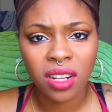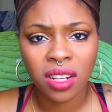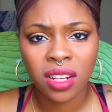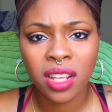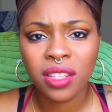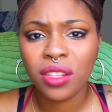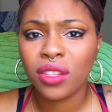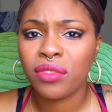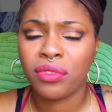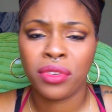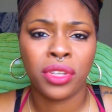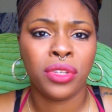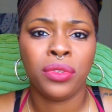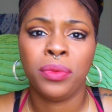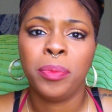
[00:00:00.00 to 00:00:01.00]
this is for
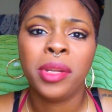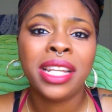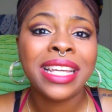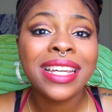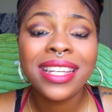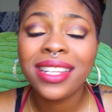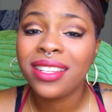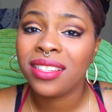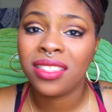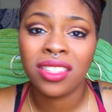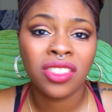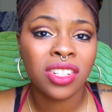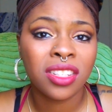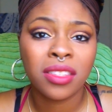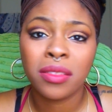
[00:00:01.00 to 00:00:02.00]
you. Please,
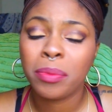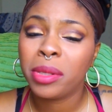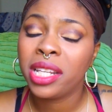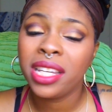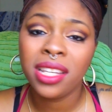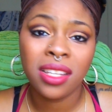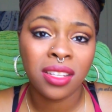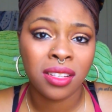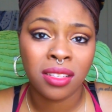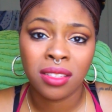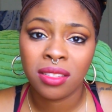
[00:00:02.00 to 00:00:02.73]
just please,